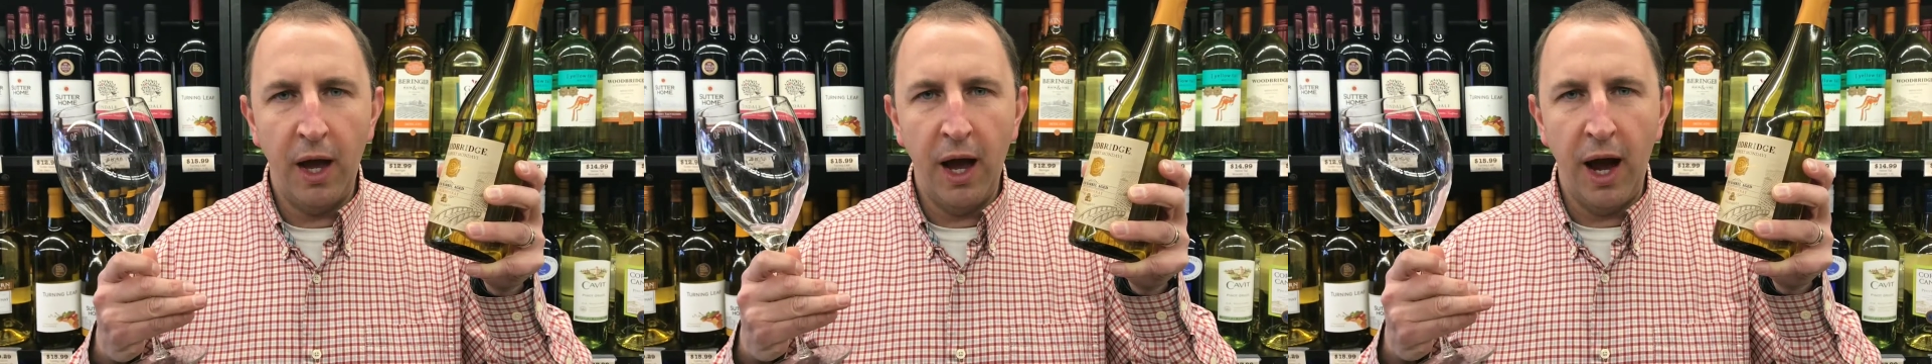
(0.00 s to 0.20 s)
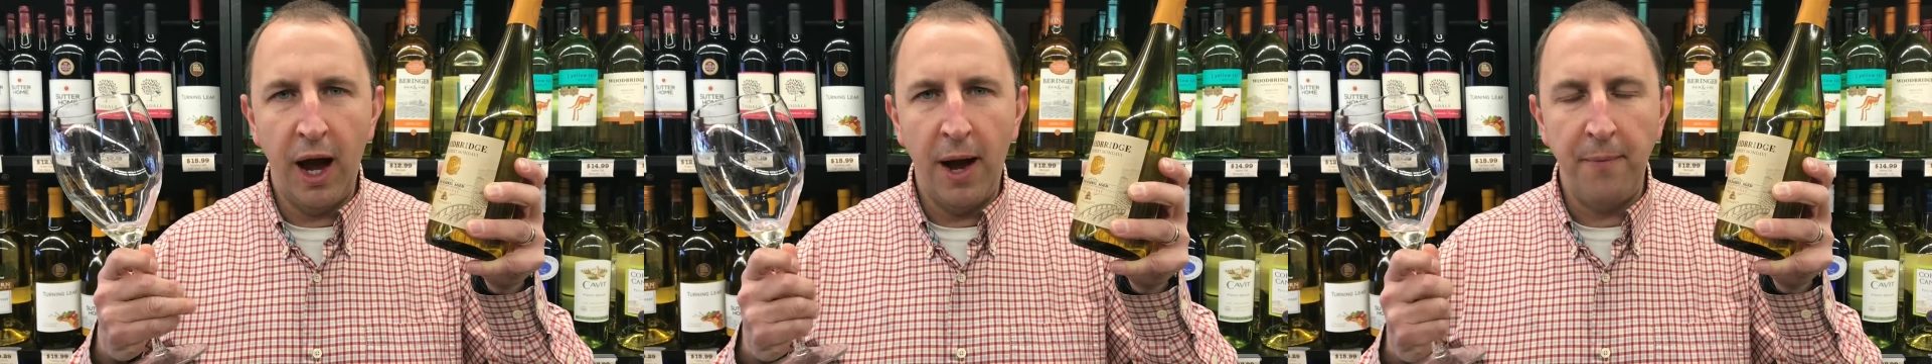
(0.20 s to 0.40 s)

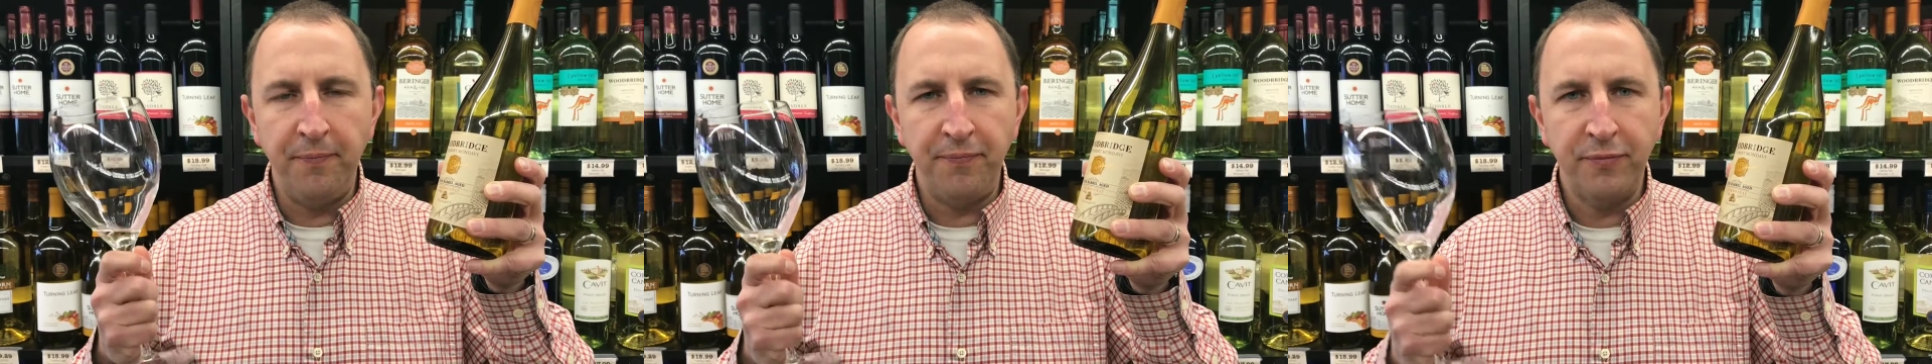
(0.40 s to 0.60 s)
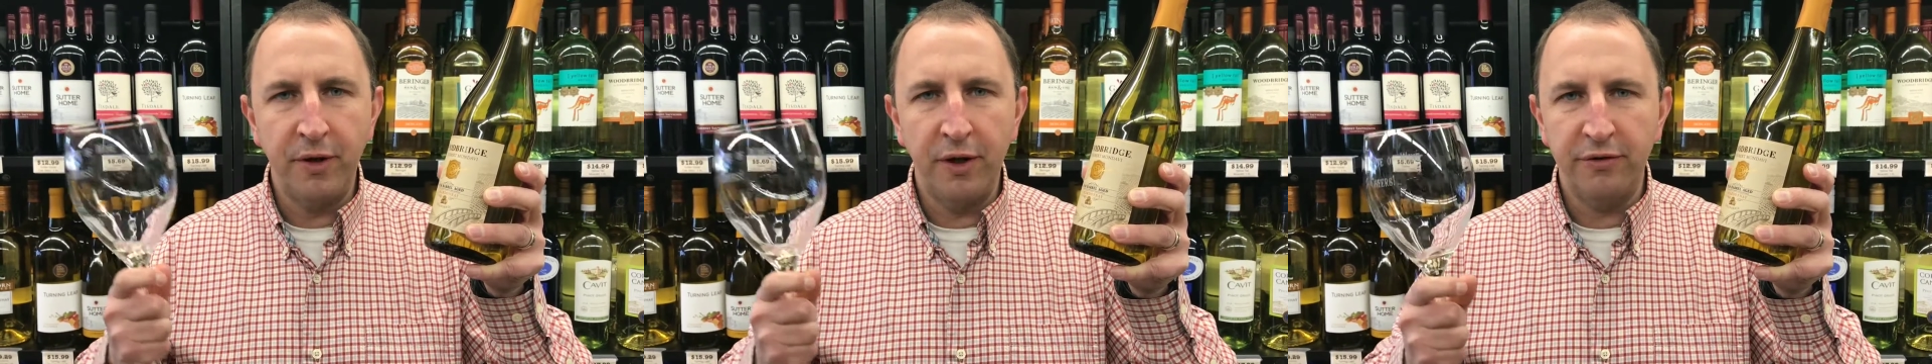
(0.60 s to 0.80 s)
um,
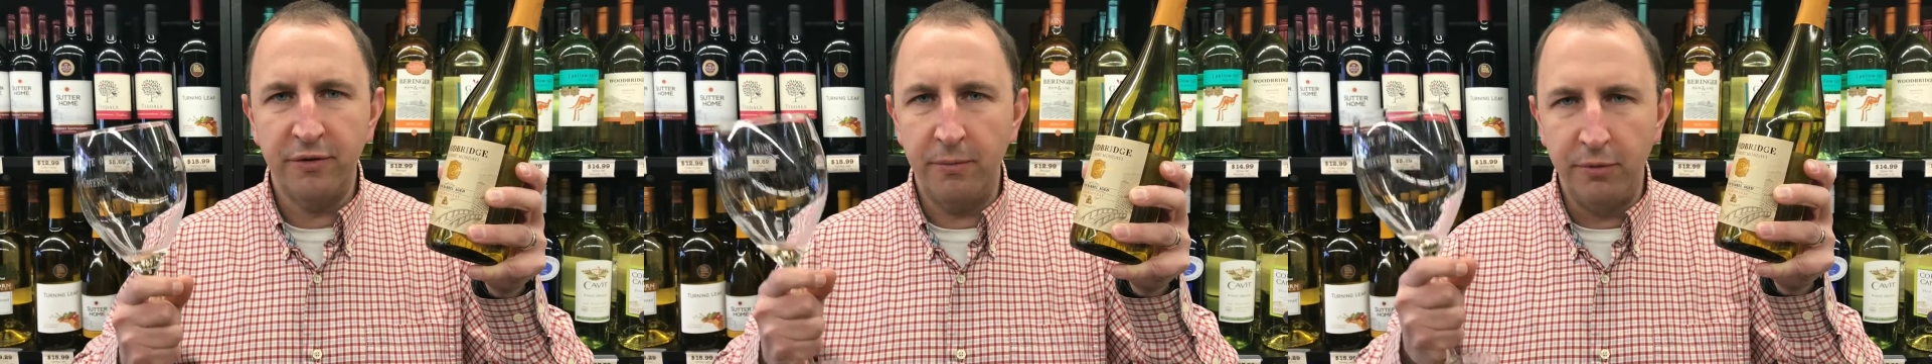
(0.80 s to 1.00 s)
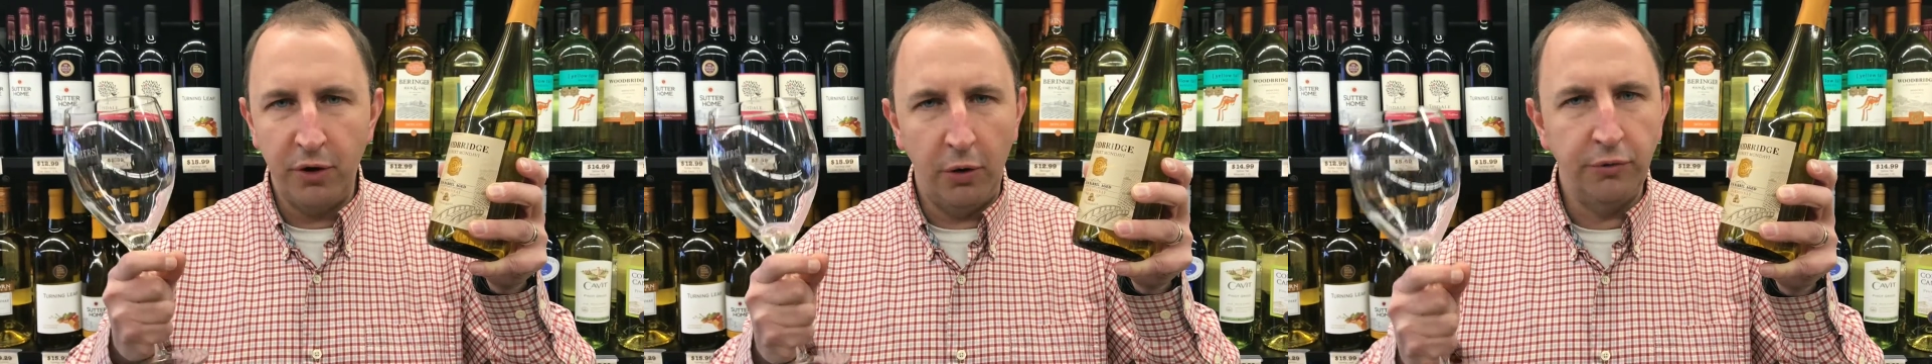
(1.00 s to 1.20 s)

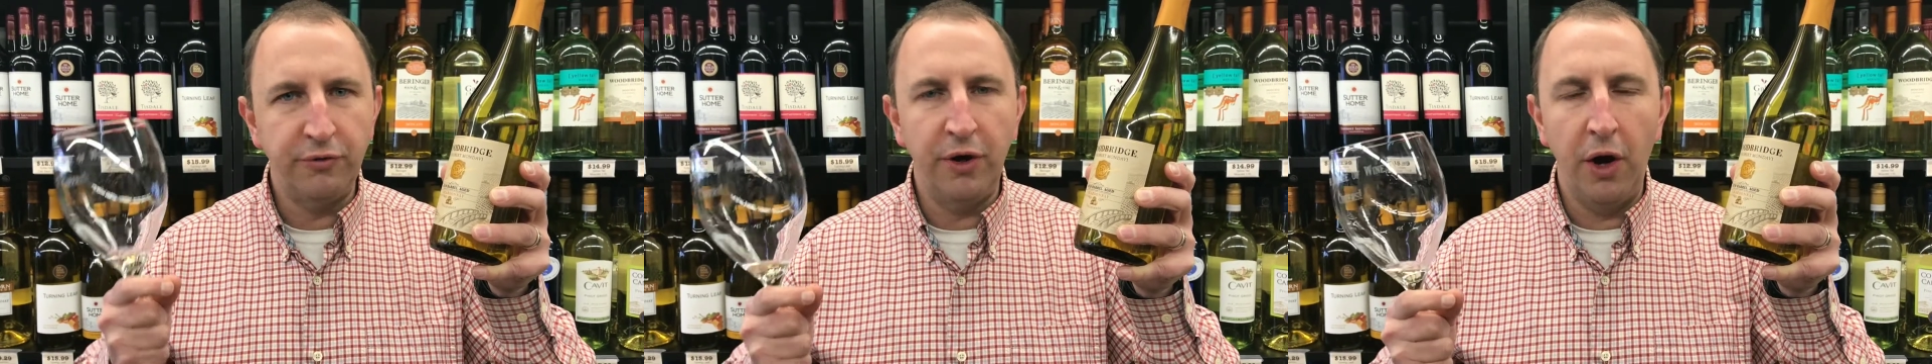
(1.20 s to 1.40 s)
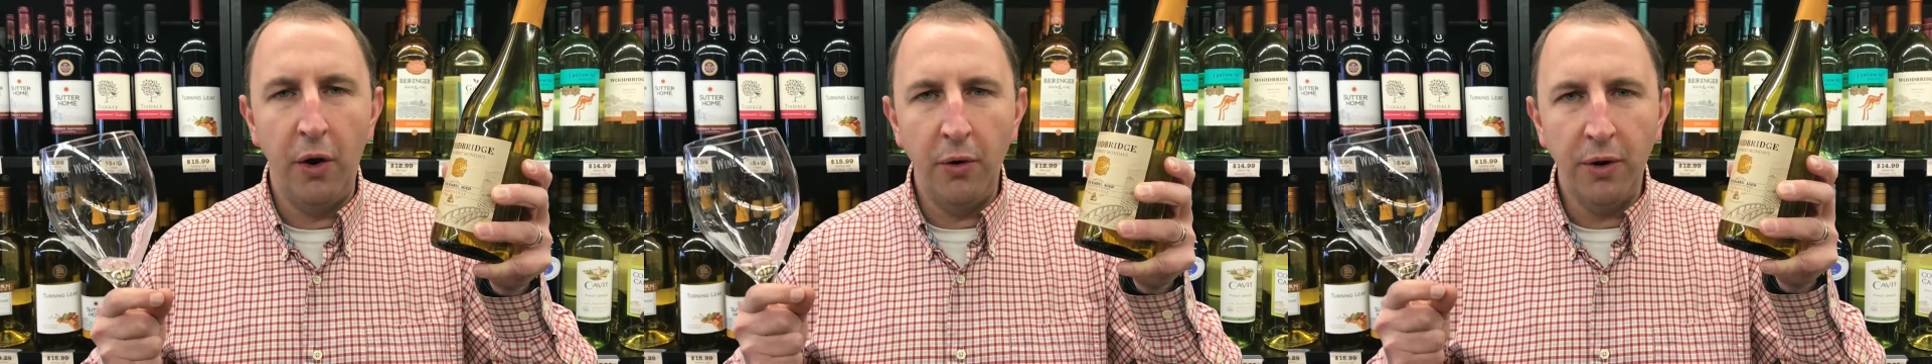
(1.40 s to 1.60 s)
some
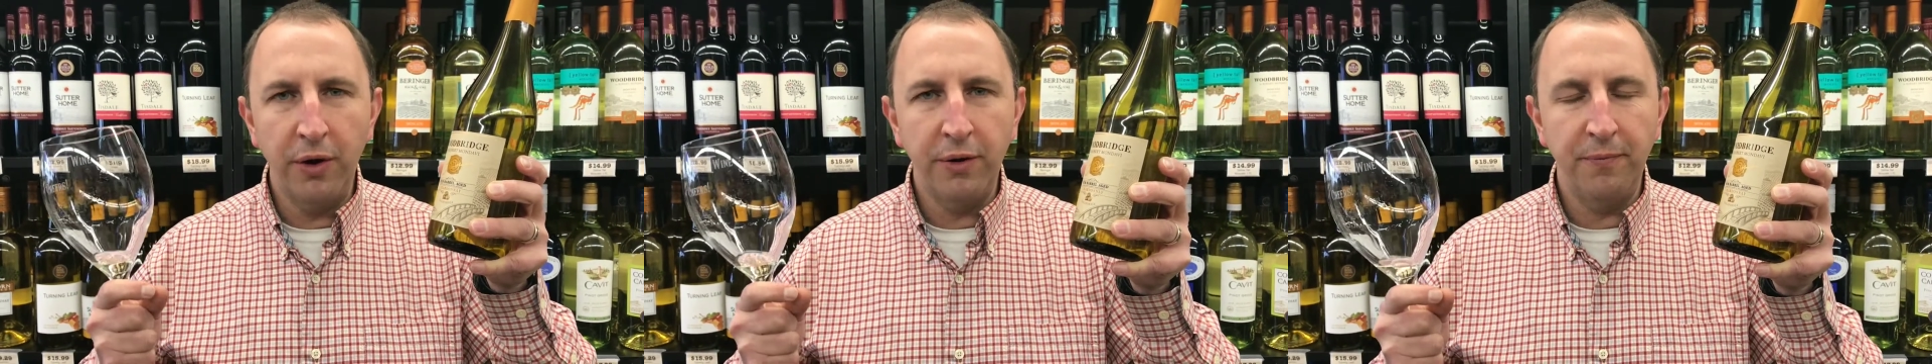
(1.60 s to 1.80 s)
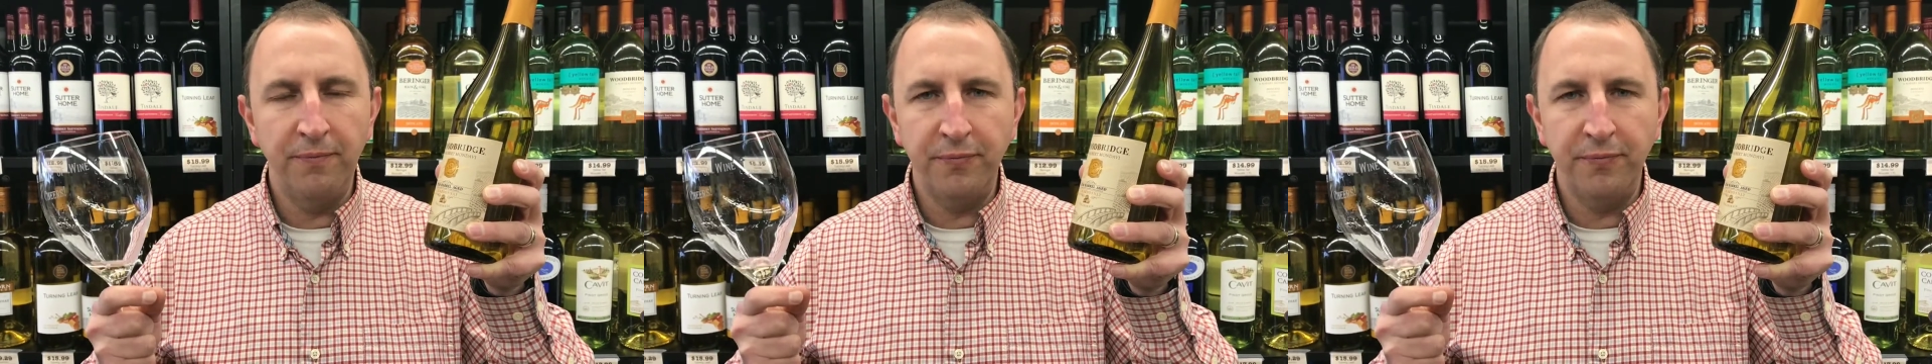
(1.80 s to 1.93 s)
toasted oak.